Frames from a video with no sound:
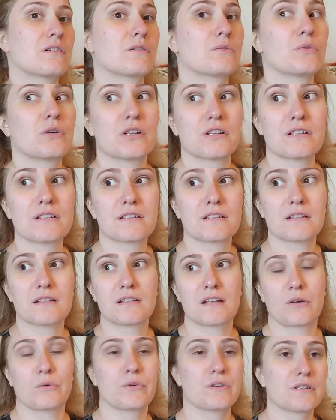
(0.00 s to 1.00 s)
was since
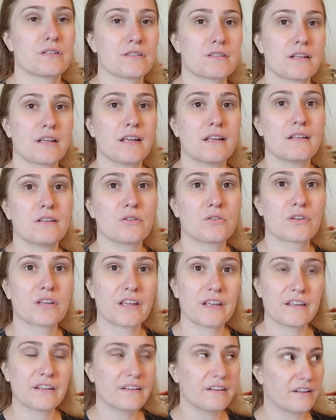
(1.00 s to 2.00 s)
I was a little
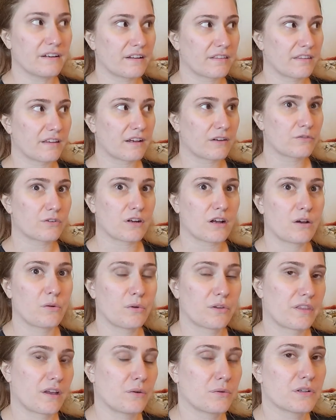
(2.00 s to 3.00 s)
kid, and I think I forgot
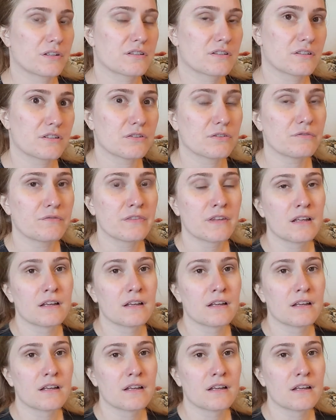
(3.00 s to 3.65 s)
what that was too.